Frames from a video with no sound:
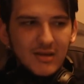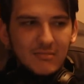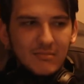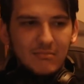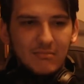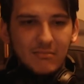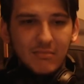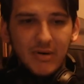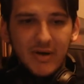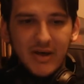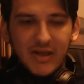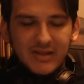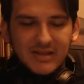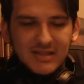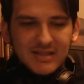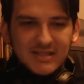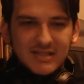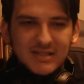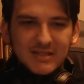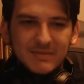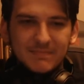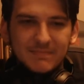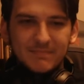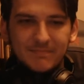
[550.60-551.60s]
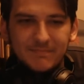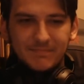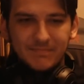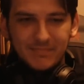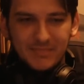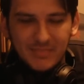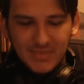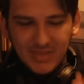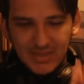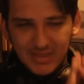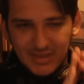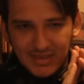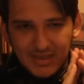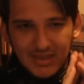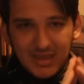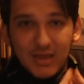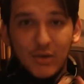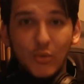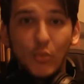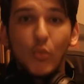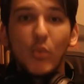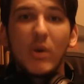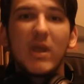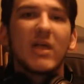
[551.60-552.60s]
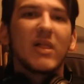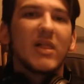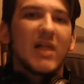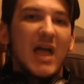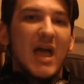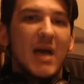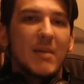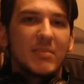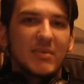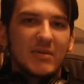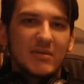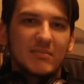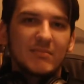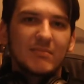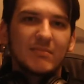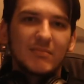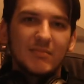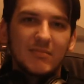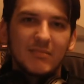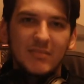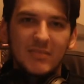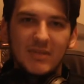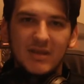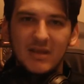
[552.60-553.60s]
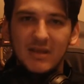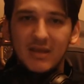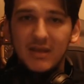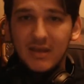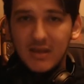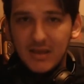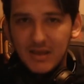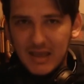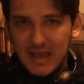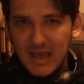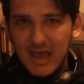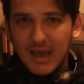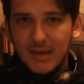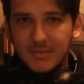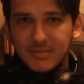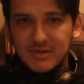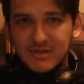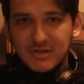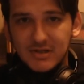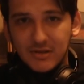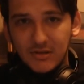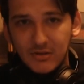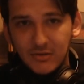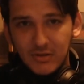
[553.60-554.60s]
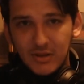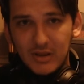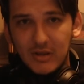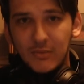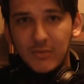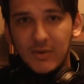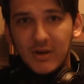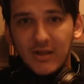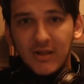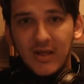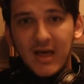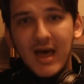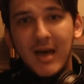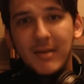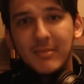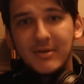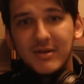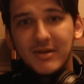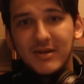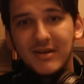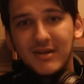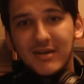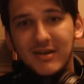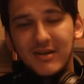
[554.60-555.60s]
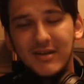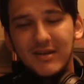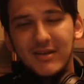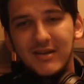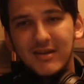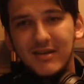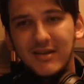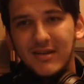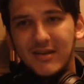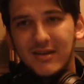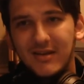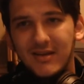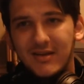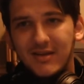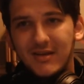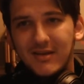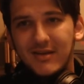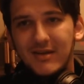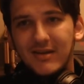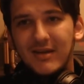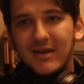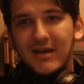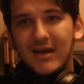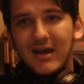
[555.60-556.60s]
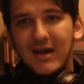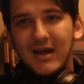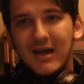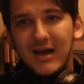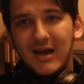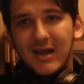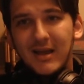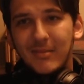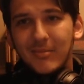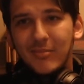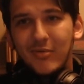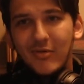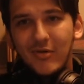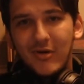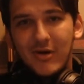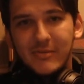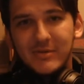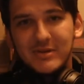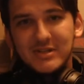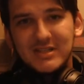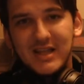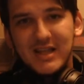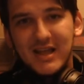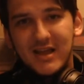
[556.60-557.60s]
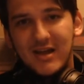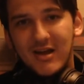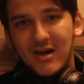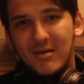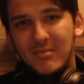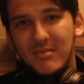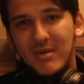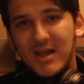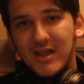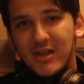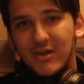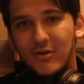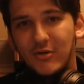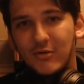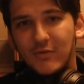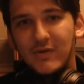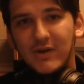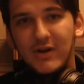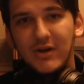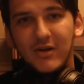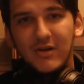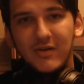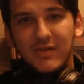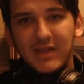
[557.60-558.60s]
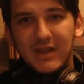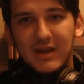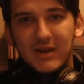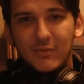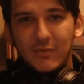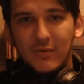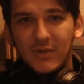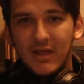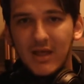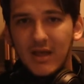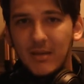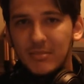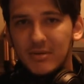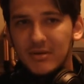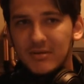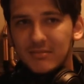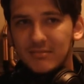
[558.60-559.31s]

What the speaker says: But it will happen. It absolutely will happen. I promise that on my career that it will happen.